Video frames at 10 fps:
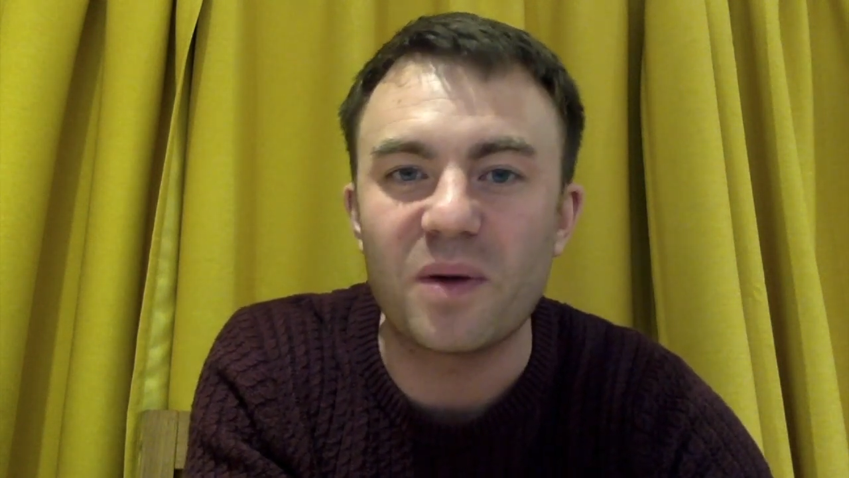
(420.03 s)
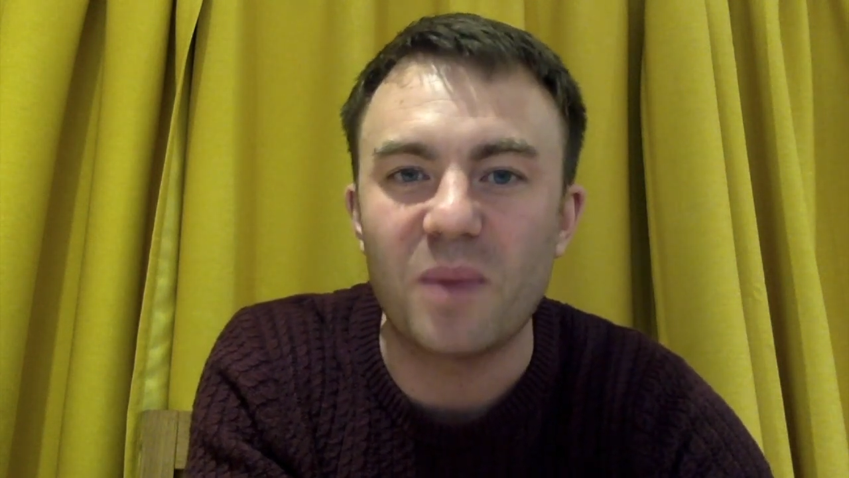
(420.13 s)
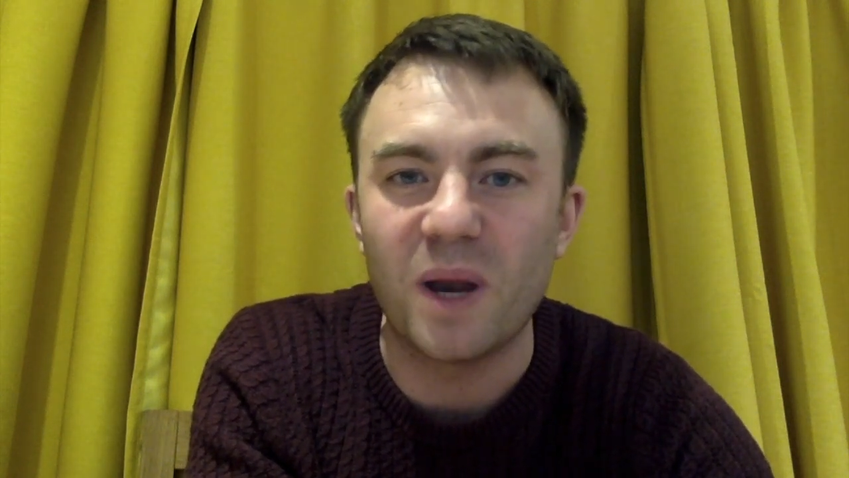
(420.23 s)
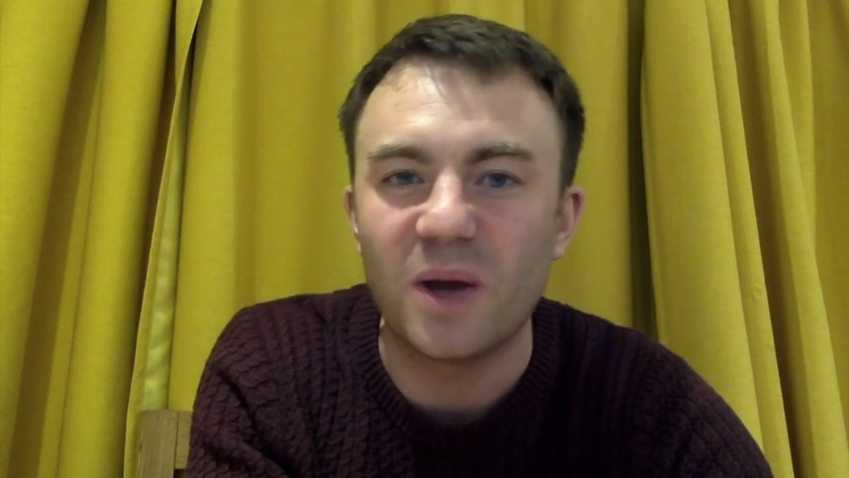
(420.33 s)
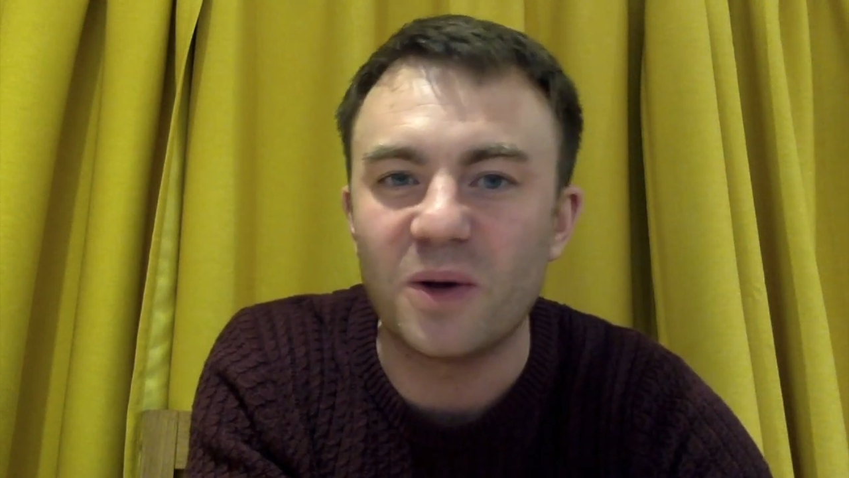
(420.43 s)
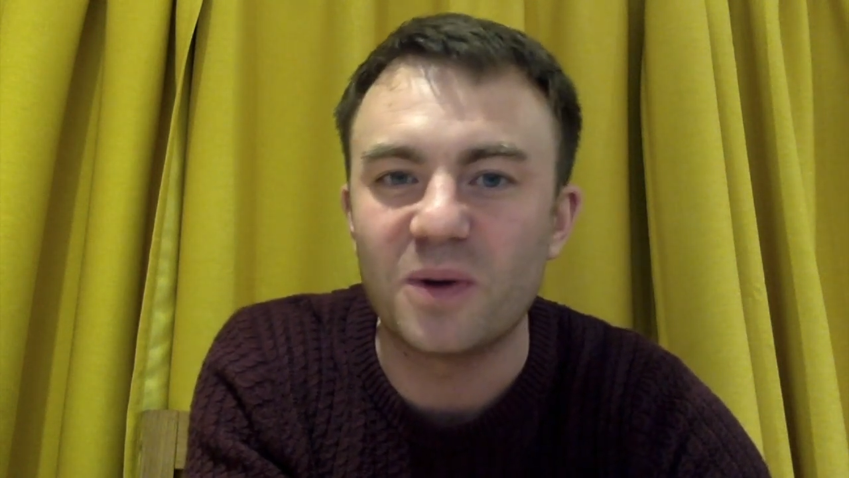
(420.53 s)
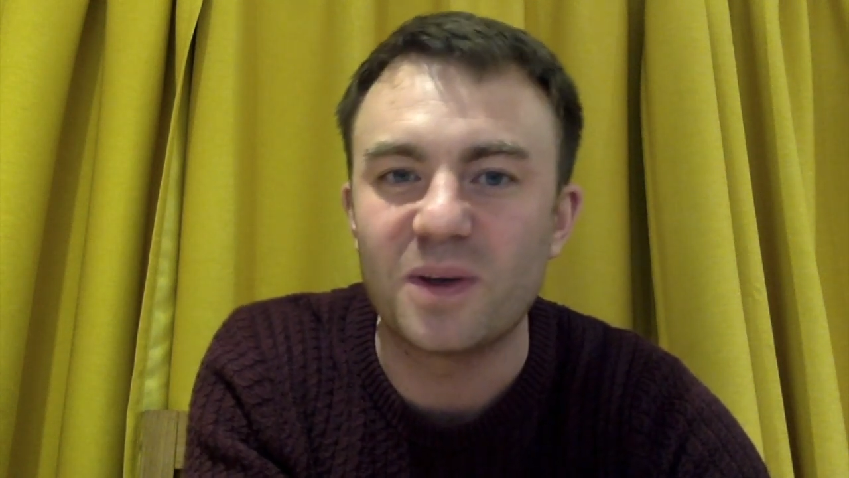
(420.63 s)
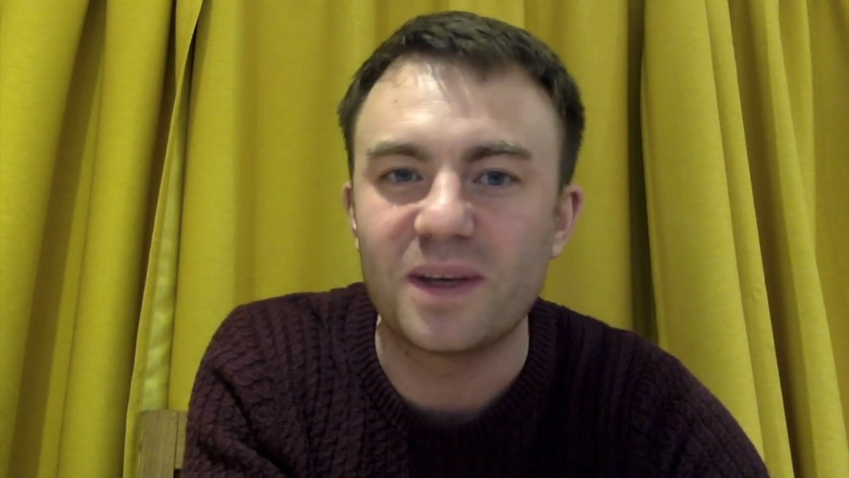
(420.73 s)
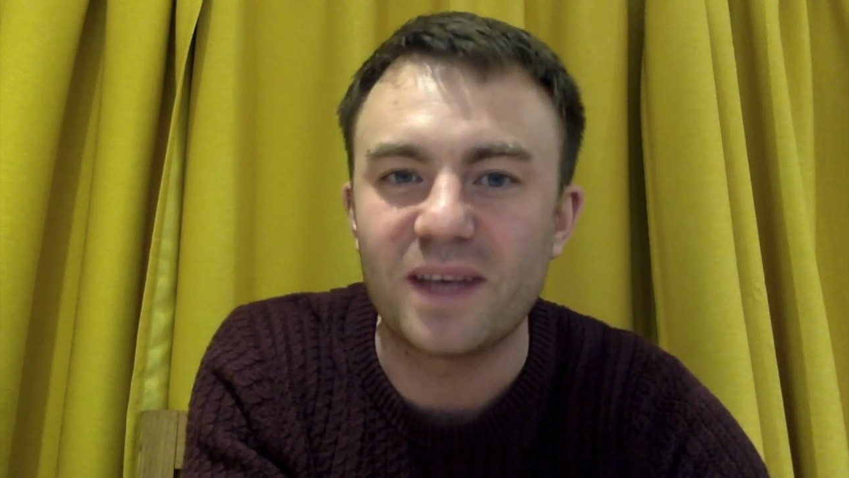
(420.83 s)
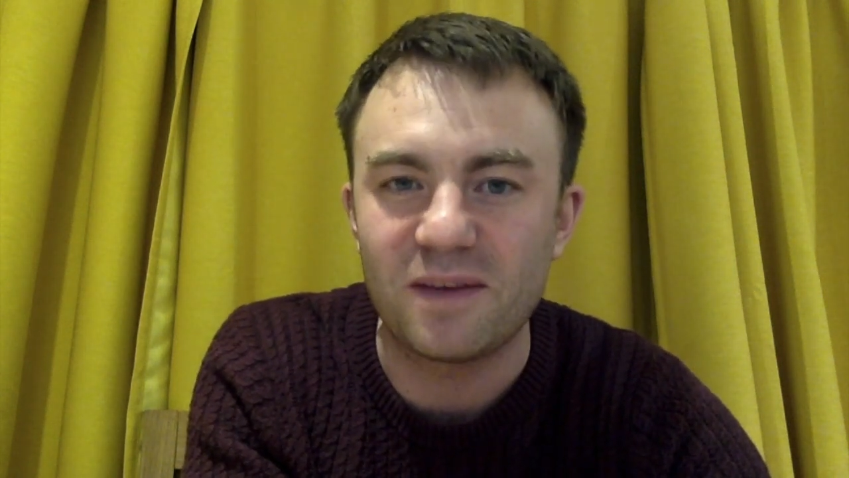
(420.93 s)
below,
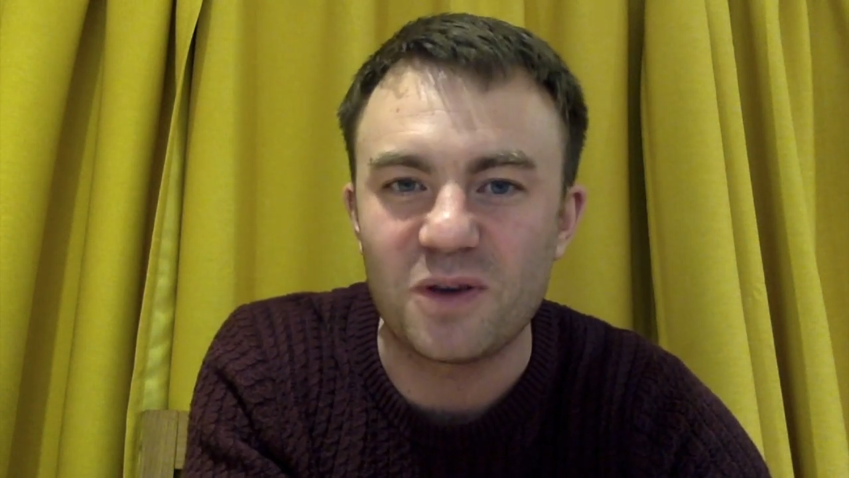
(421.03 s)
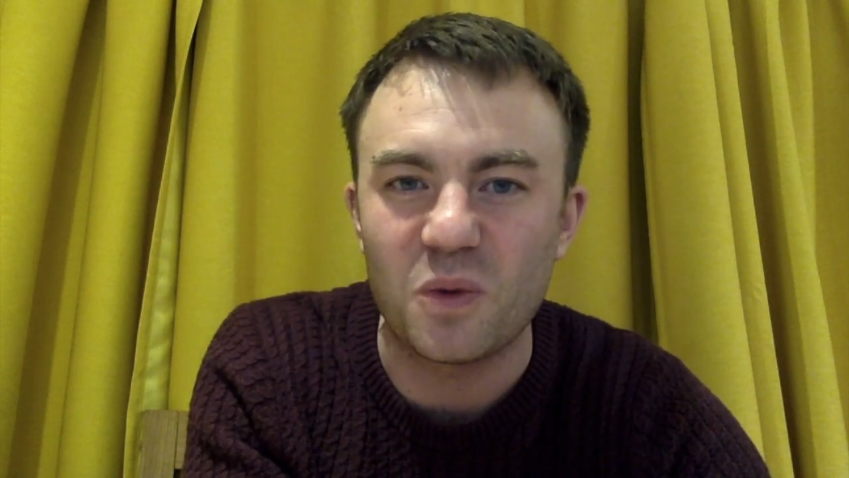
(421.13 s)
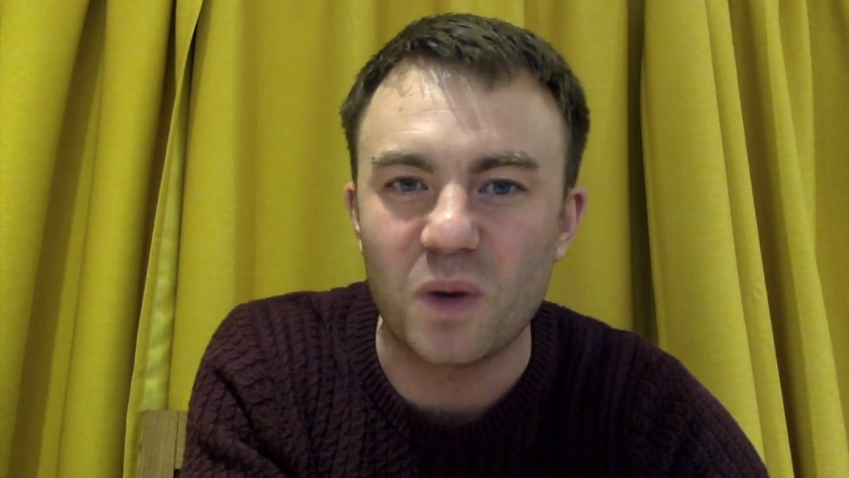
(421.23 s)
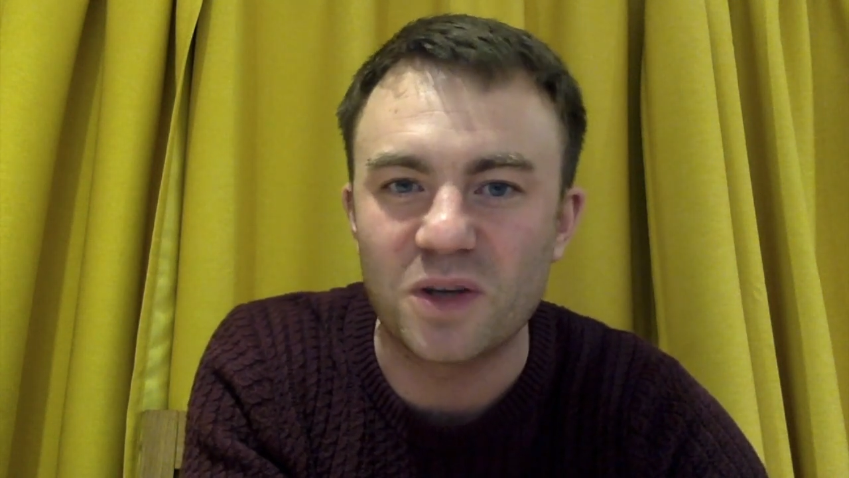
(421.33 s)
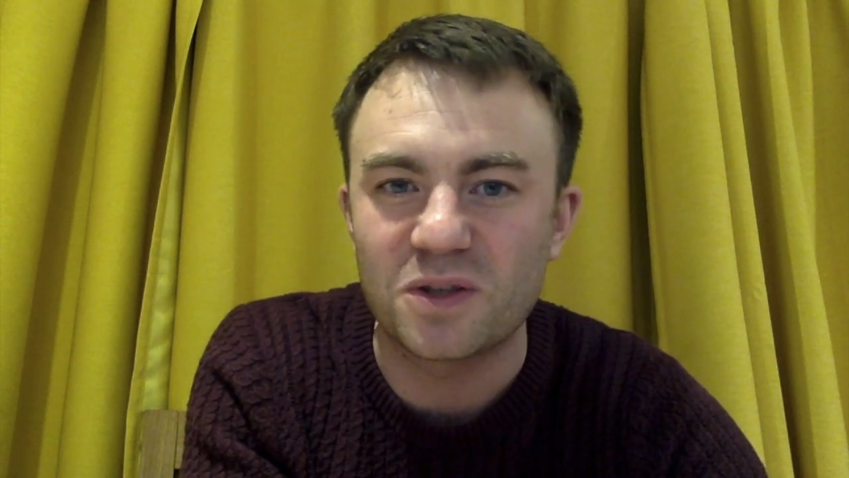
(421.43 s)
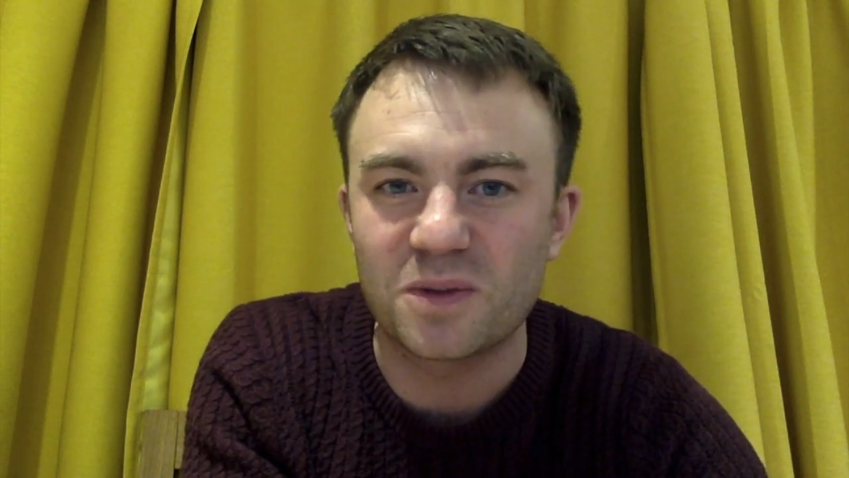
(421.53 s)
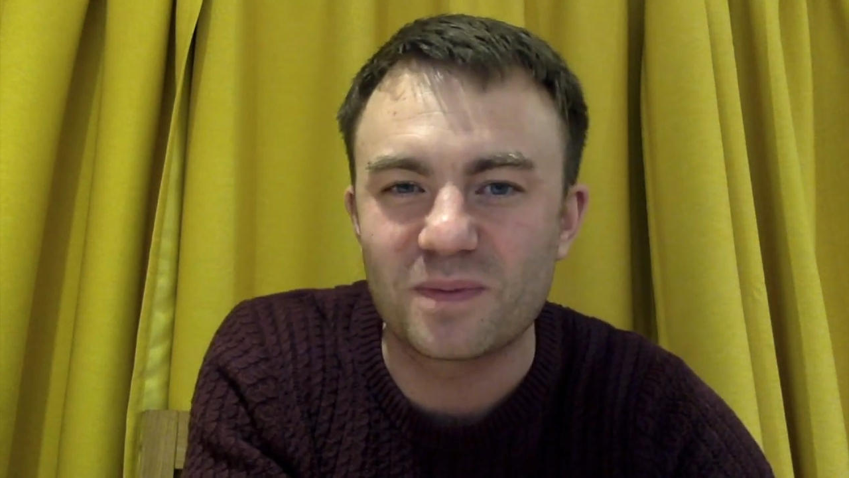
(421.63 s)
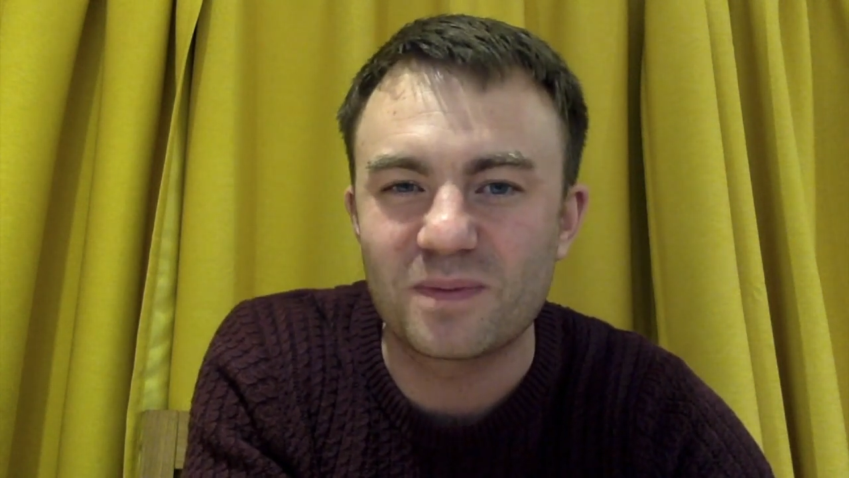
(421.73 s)
if you wish.